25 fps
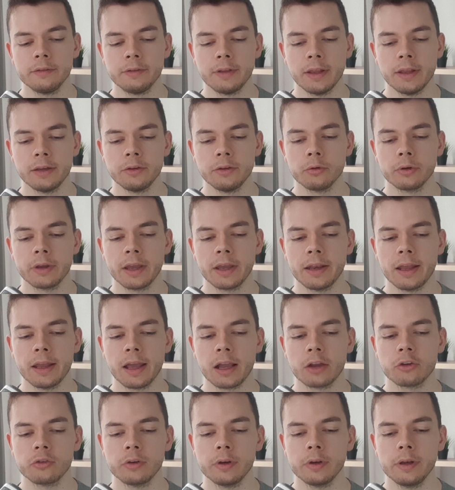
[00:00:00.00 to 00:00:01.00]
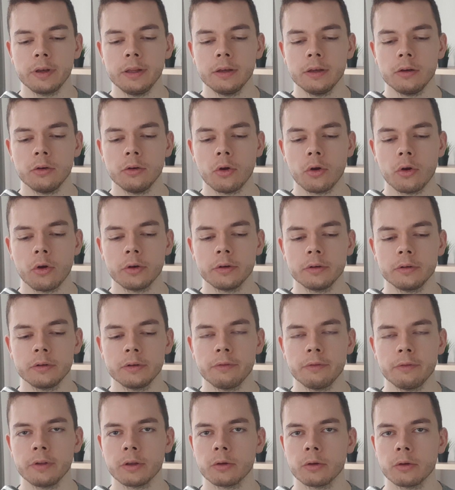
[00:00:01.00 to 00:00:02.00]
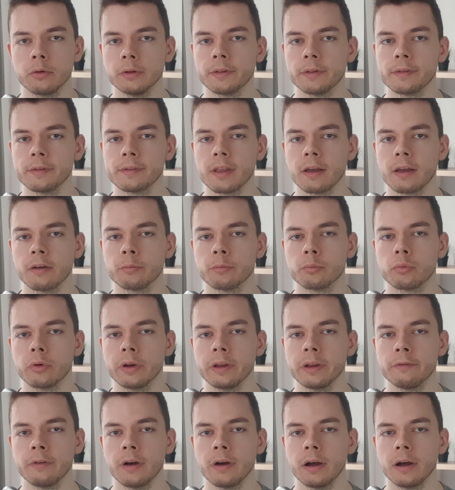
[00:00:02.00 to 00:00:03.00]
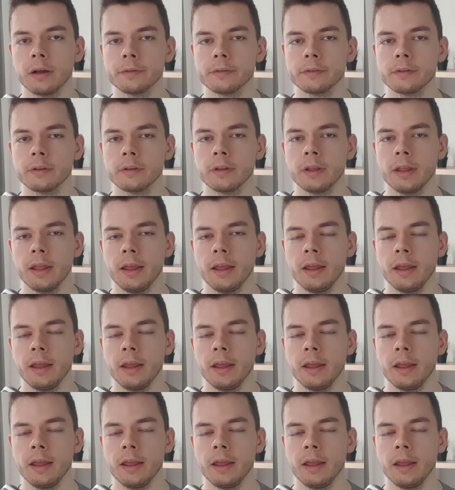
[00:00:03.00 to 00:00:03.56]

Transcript: then you can actually learn difficult stuff pretty fast.